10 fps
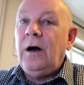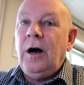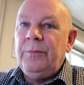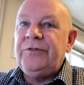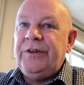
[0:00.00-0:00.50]

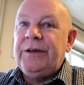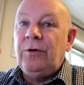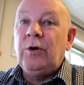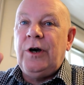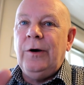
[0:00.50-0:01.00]
I'm sticking
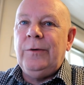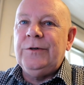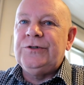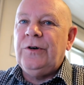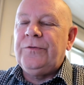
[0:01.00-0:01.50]
on Coke
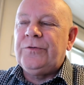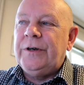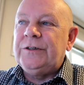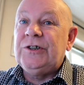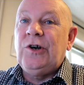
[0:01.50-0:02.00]
and soft
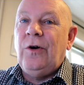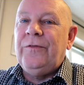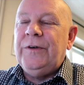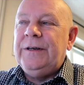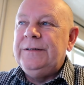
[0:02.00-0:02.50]
drinks and
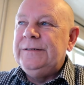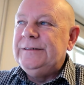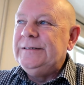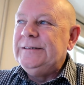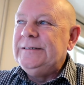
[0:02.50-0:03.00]
coffee.
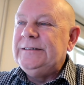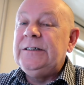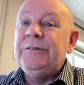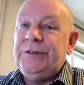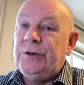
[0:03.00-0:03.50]

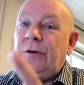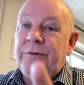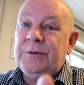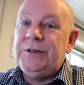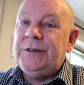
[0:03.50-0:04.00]
There is a
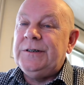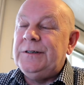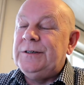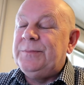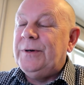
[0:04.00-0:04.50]
coffee machine
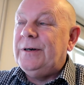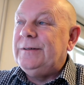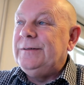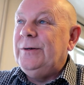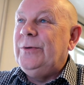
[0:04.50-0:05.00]
in this bar.
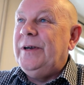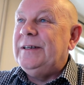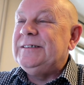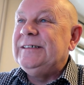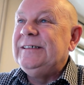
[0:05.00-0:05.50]
Oh yes.